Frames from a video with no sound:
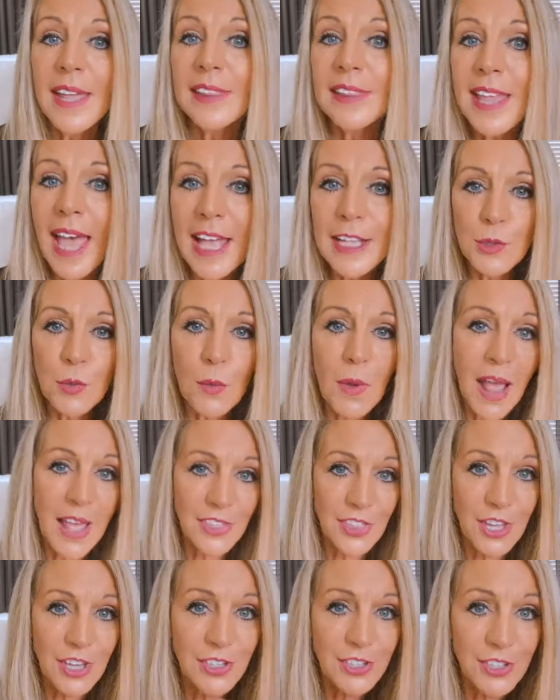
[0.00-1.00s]
That's why
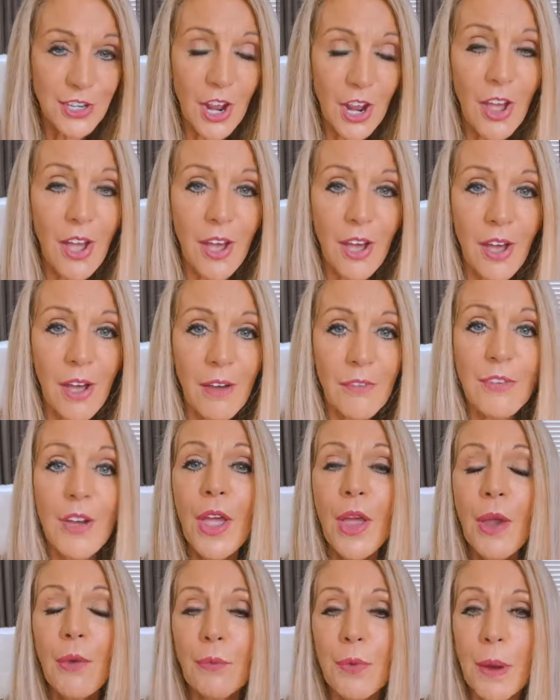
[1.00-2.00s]
the dove,
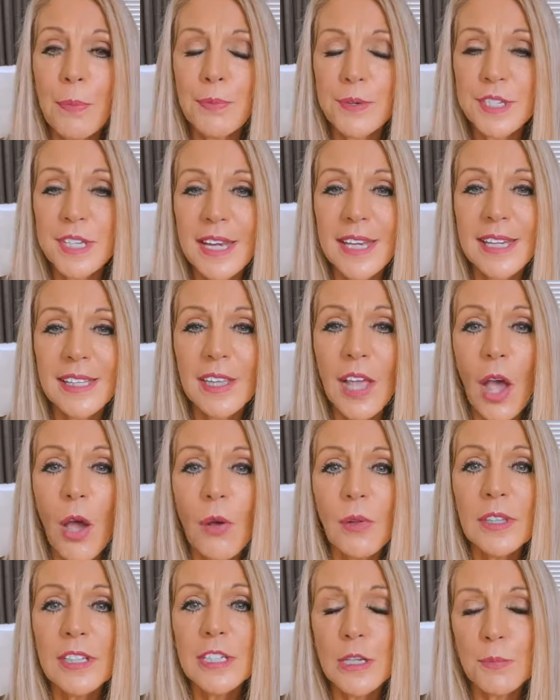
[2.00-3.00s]
representing the
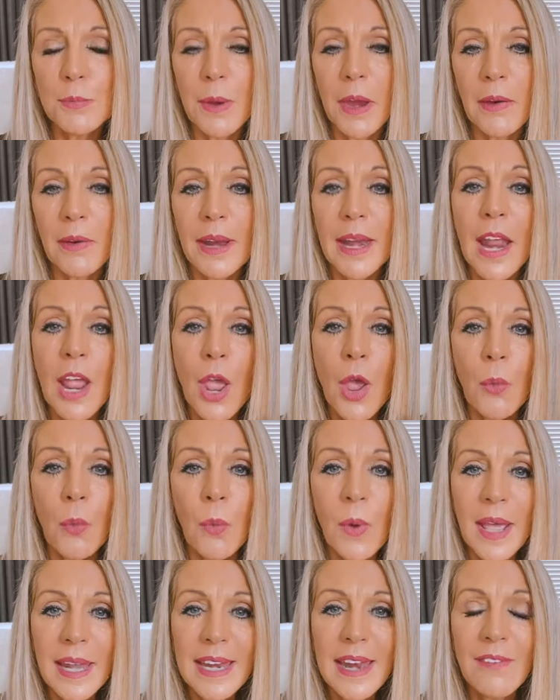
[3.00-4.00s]
Holy Spirit,
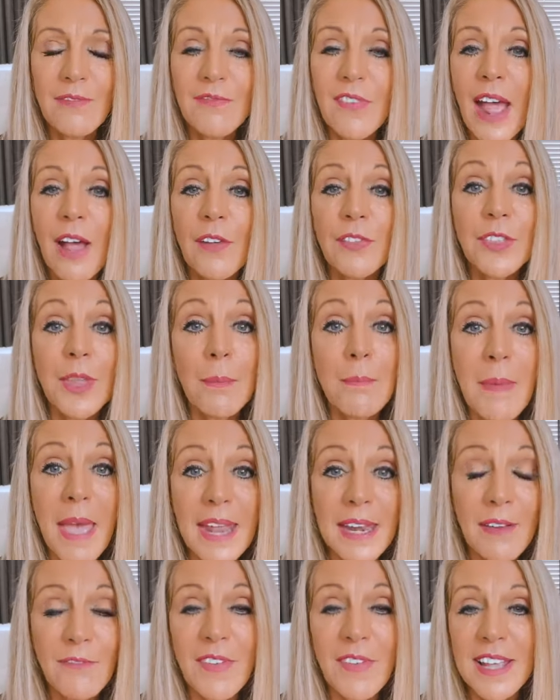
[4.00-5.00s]
went and found the
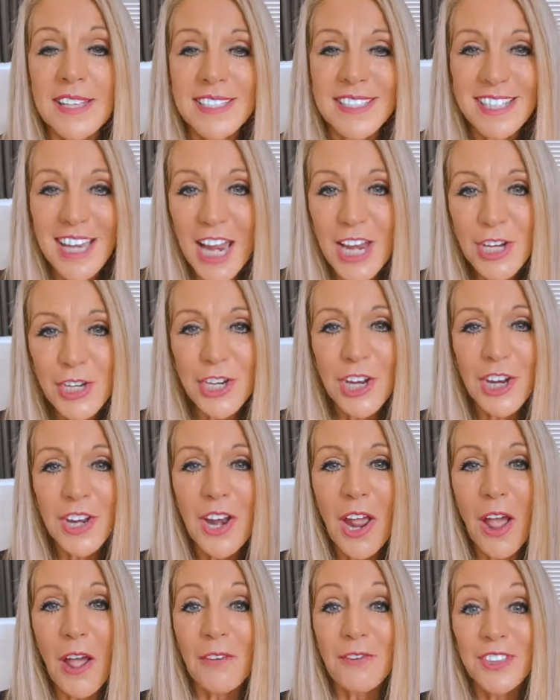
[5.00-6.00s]

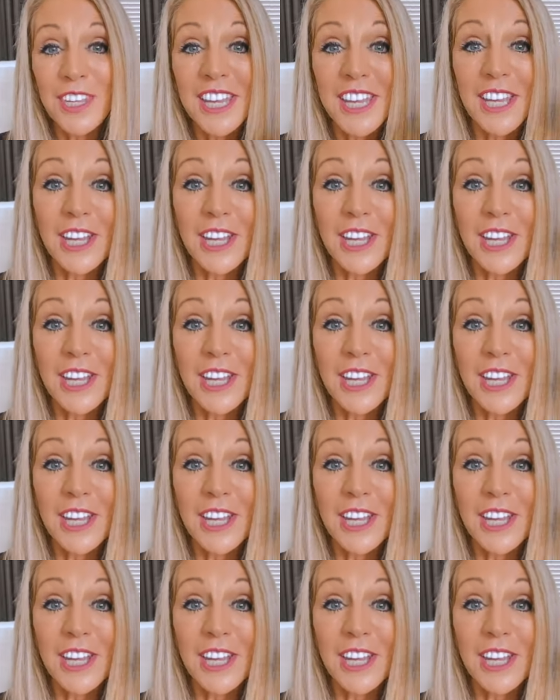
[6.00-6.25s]
manifestation of the